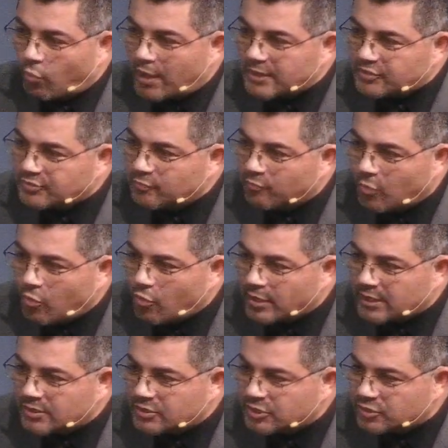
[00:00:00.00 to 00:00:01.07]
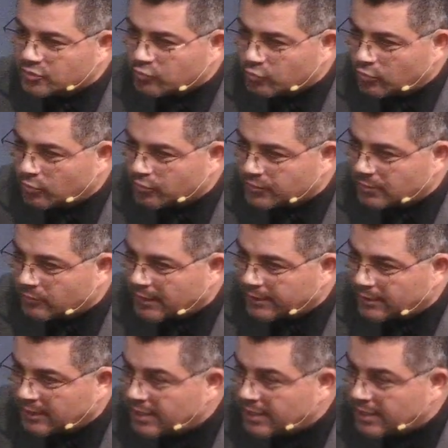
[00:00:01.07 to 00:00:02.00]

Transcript: wants more than just rules and